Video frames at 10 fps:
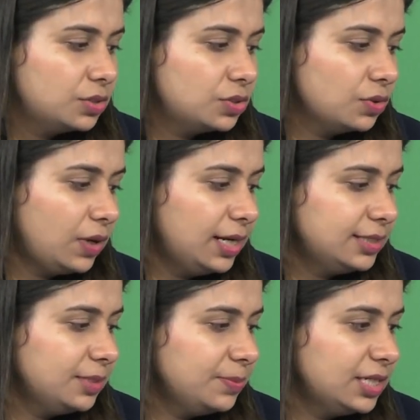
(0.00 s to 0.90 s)
So
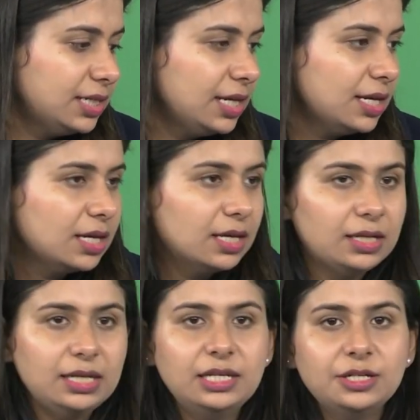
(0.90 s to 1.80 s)
ultimately,
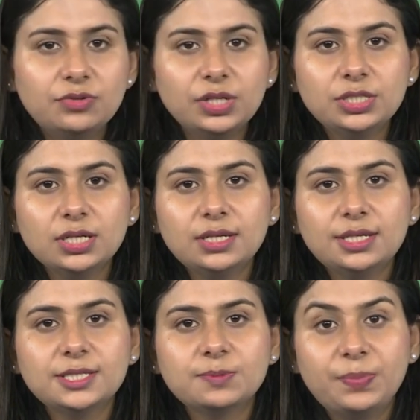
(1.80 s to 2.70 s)

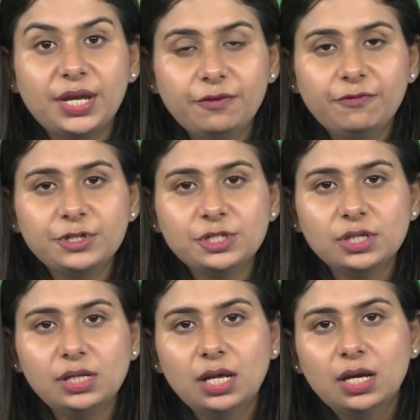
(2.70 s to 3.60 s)
literature is
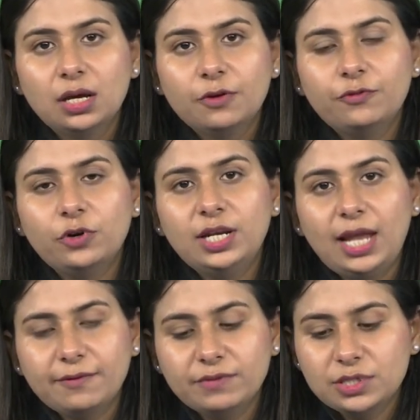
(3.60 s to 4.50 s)
beneficial for
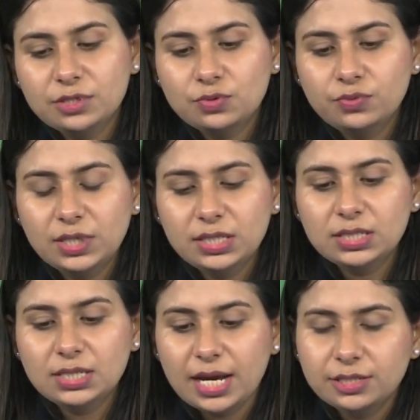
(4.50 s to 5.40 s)
language
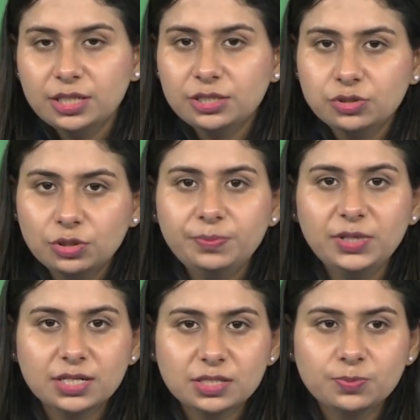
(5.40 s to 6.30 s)
students, and they should
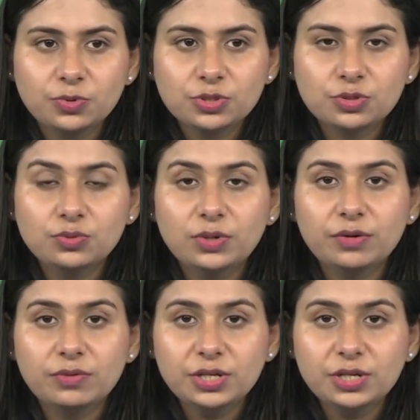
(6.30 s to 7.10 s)
be exposed to